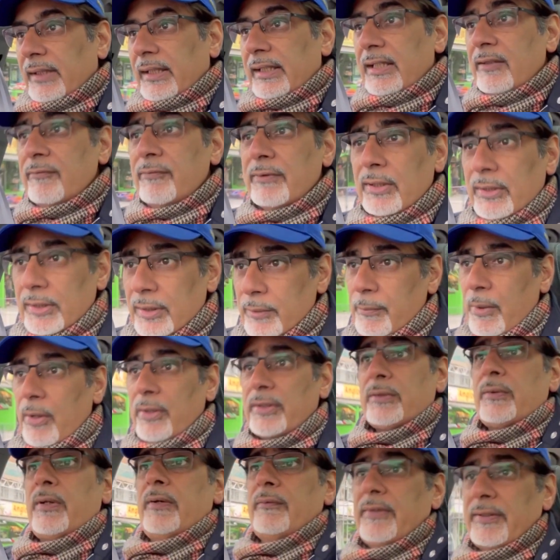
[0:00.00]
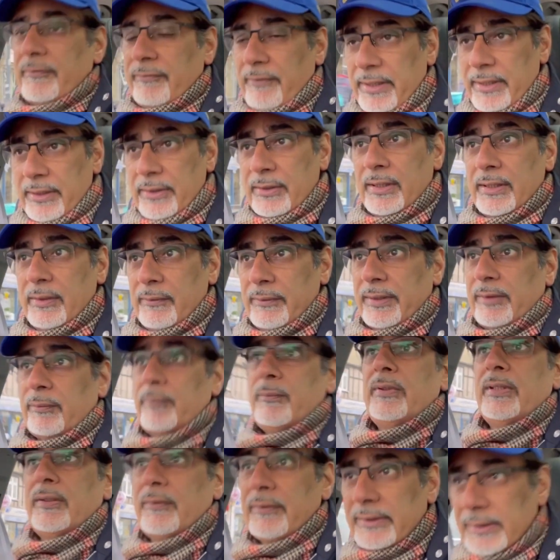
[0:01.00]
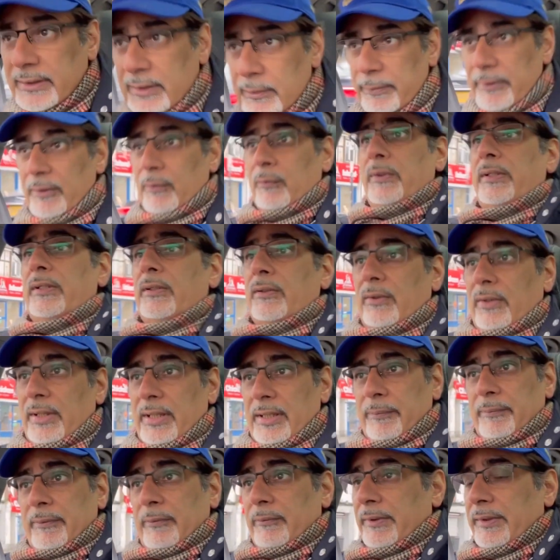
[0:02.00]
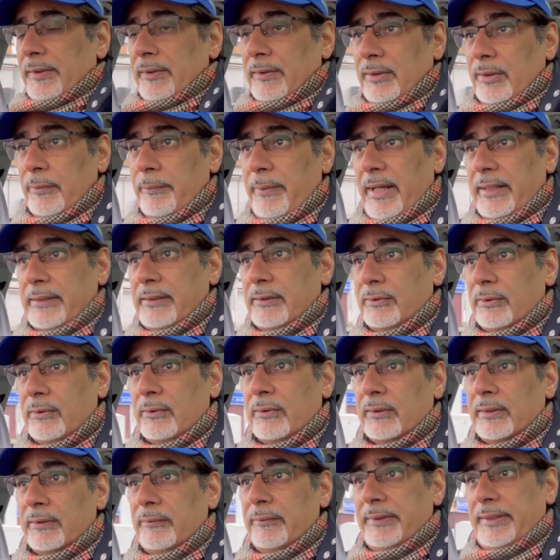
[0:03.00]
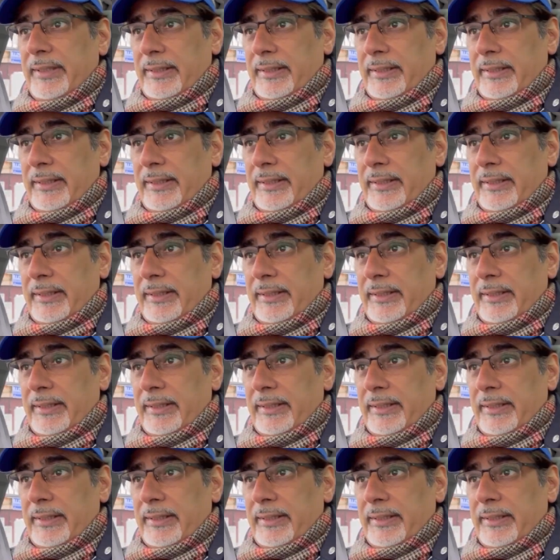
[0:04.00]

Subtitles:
Even on the motorway, it was very good. It was smooth. There was a little bit of wind noise, but it wasn't too bad at all. It was